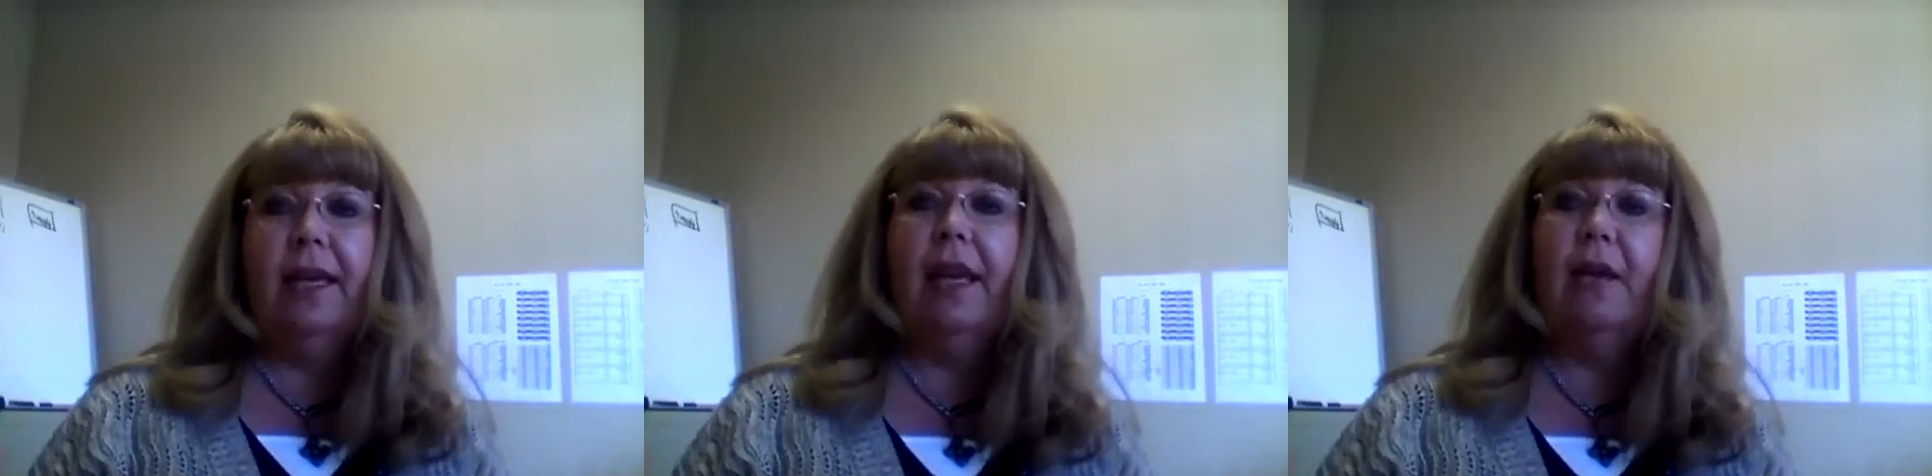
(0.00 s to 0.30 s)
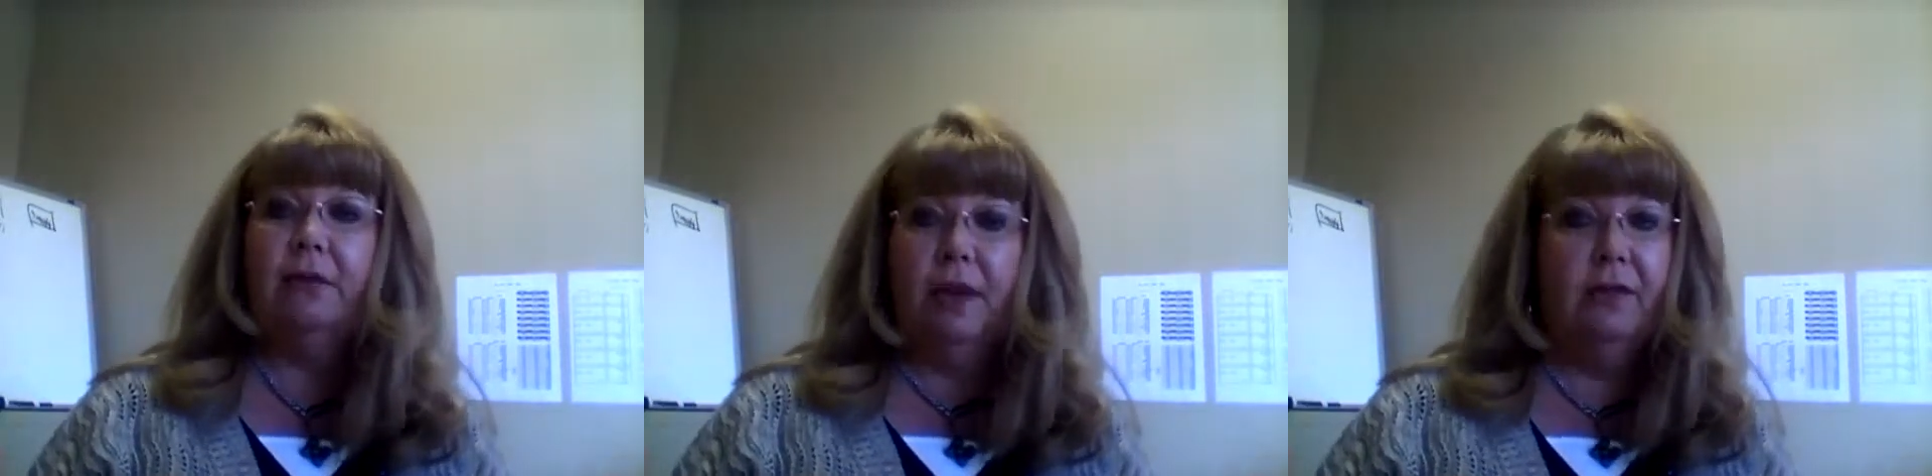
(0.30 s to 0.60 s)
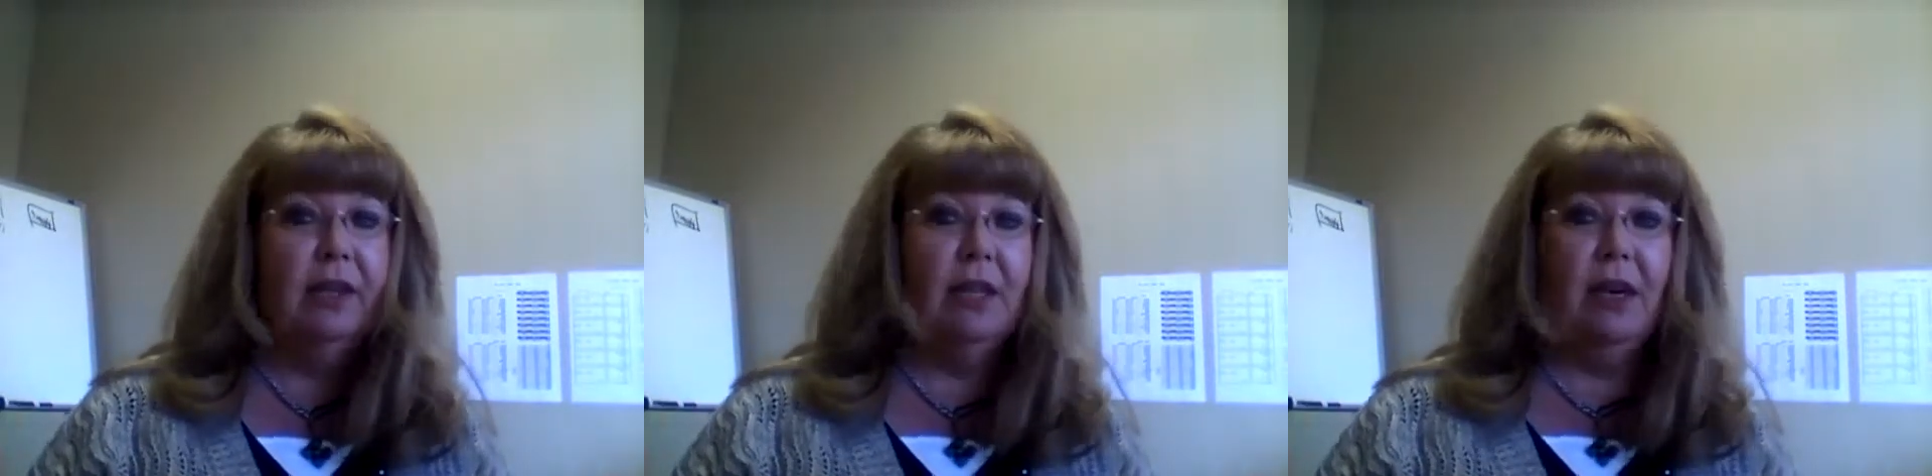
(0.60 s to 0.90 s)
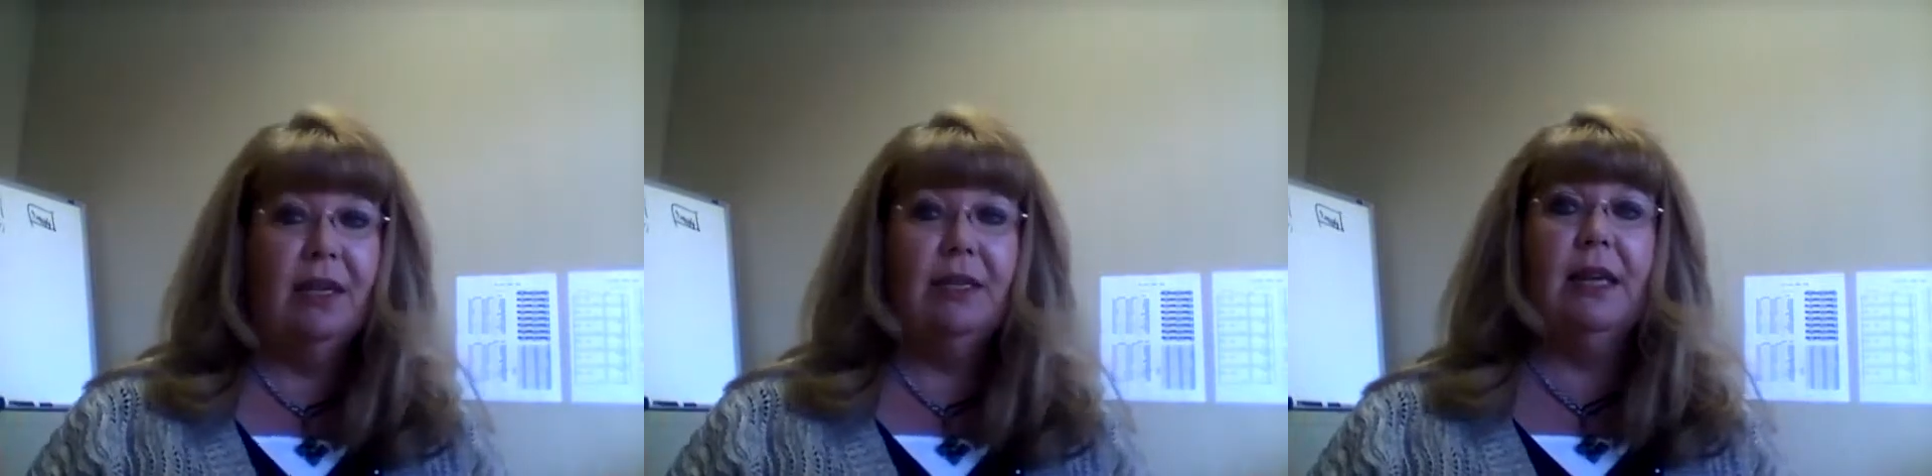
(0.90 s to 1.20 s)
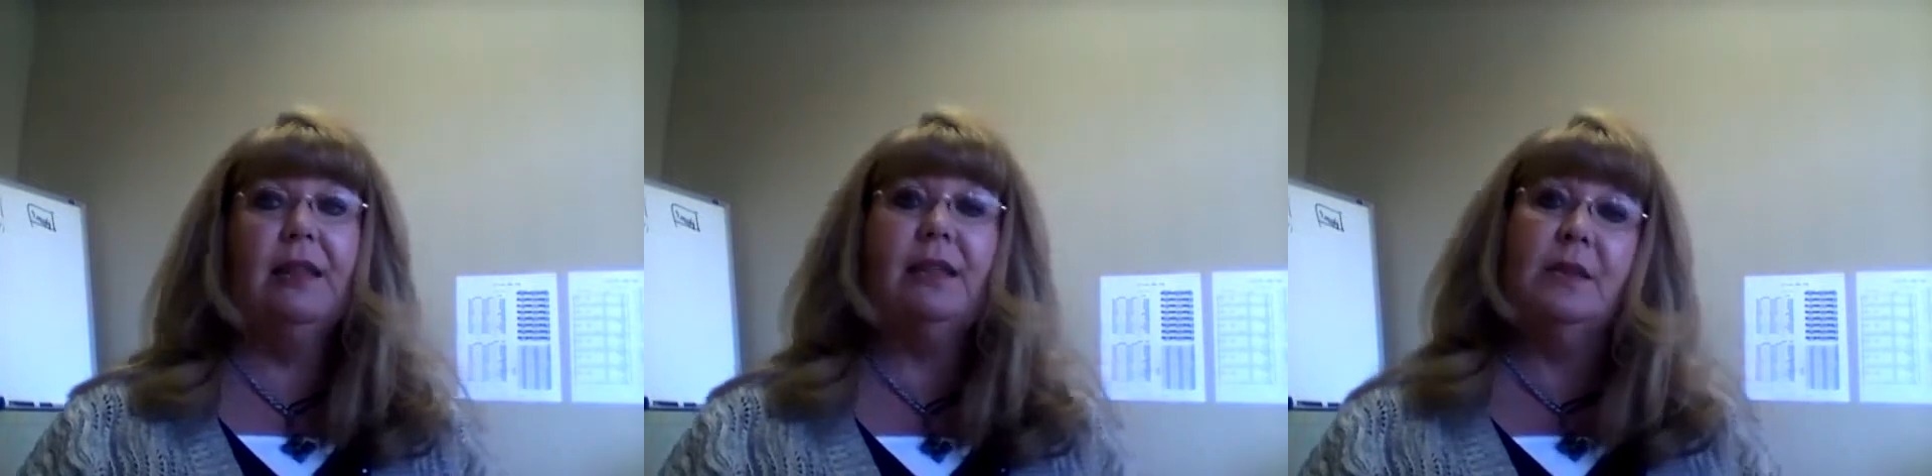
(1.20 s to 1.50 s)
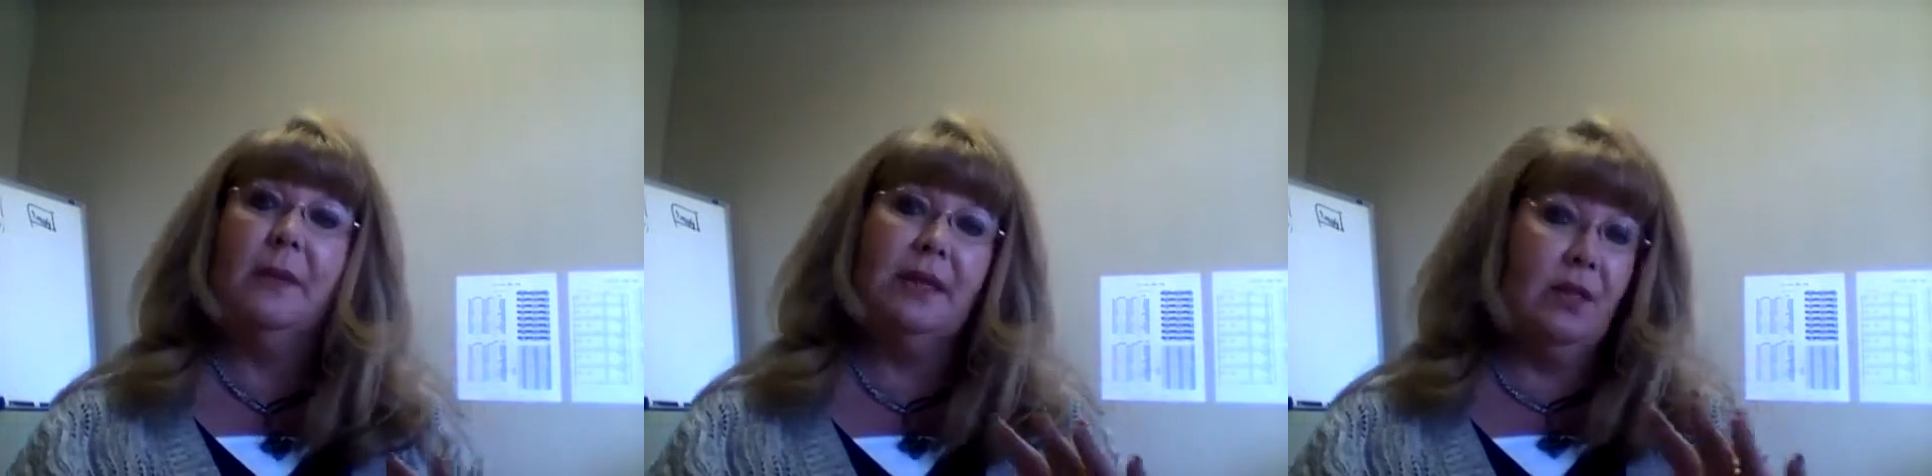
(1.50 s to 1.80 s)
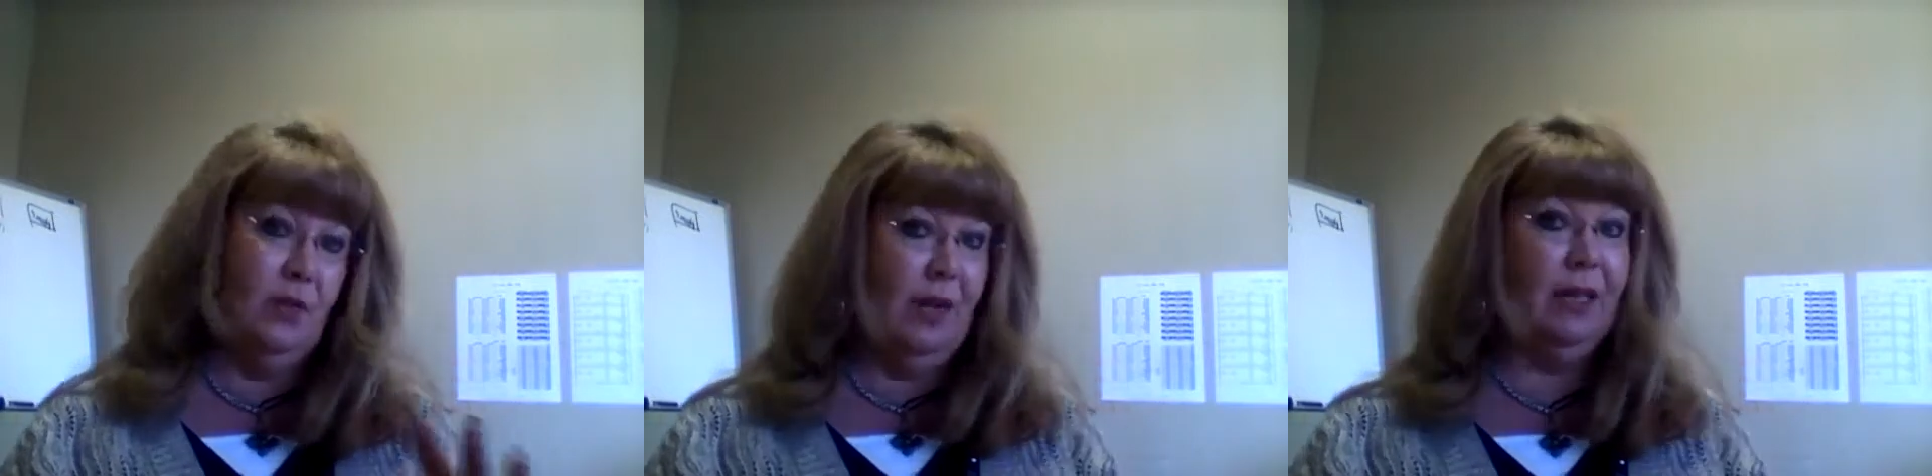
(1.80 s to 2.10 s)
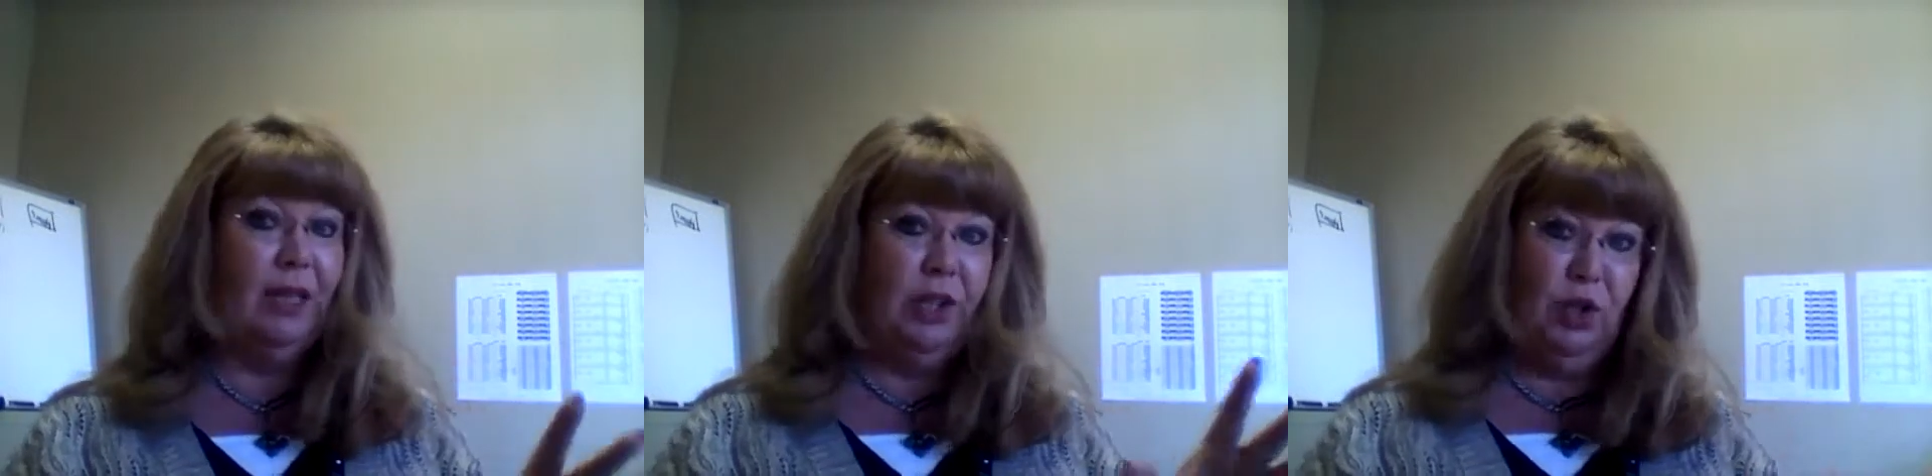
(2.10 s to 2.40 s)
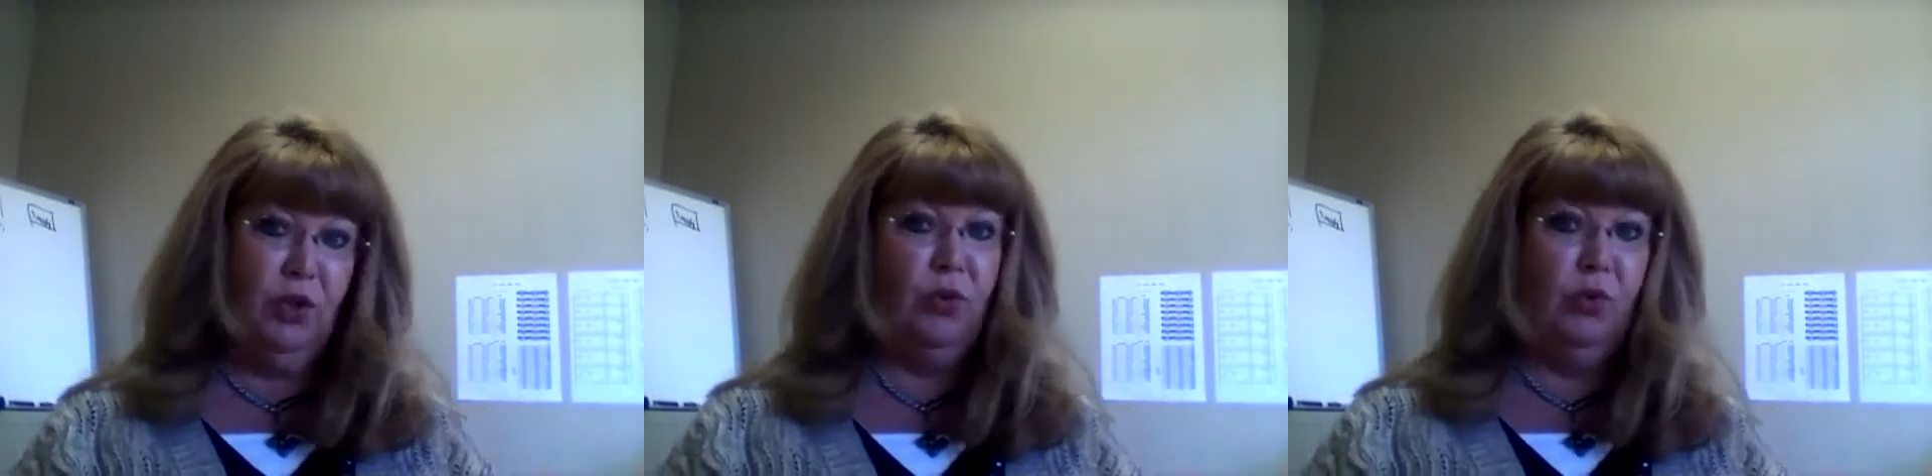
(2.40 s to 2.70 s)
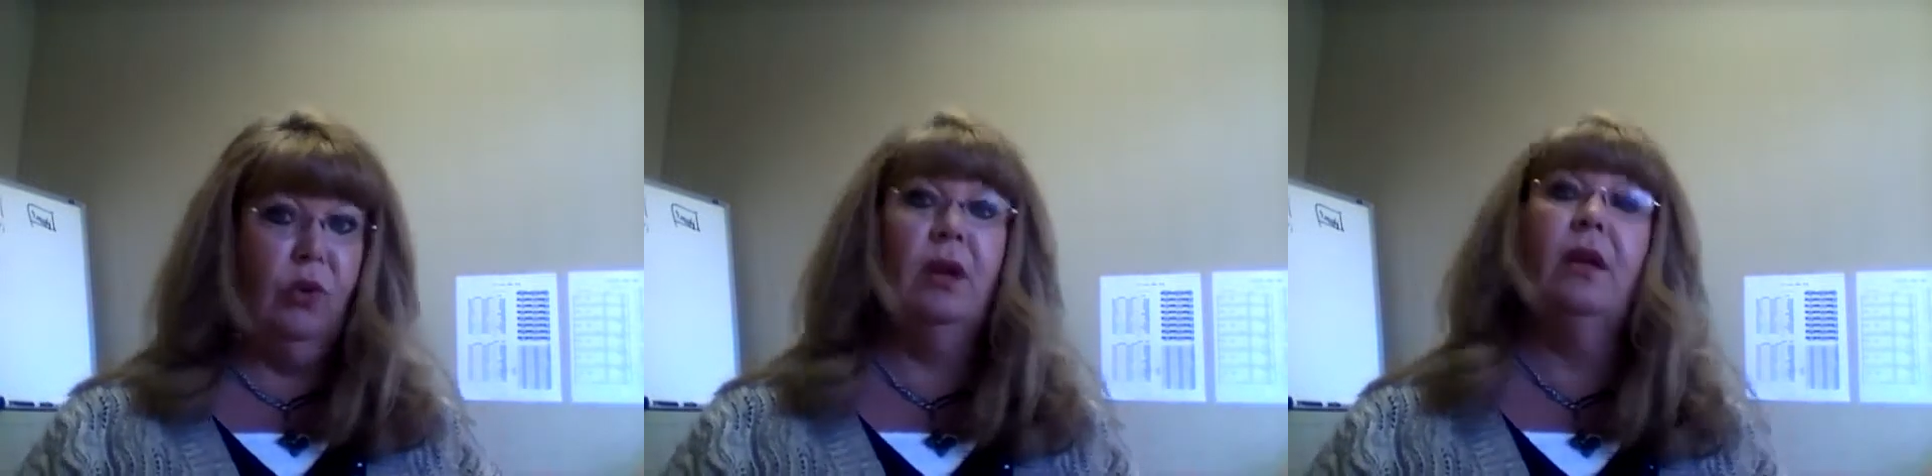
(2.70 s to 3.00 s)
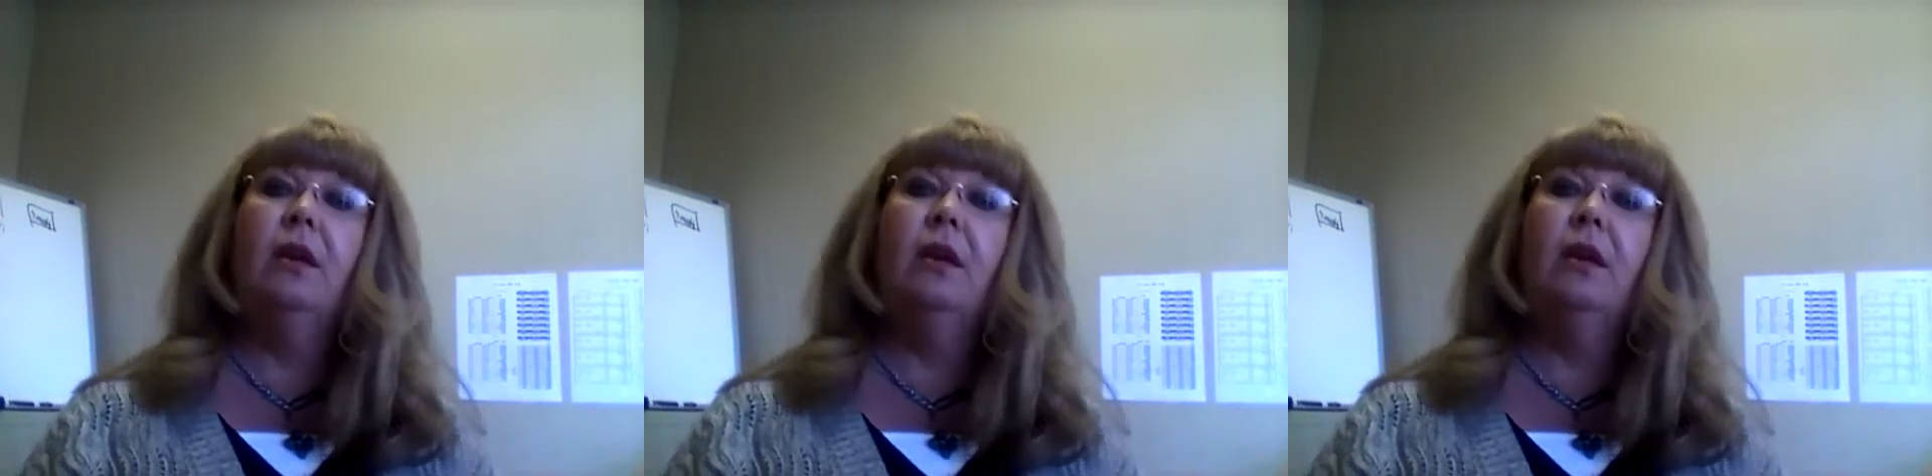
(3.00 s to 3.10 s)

and have relevant content that speaks directly to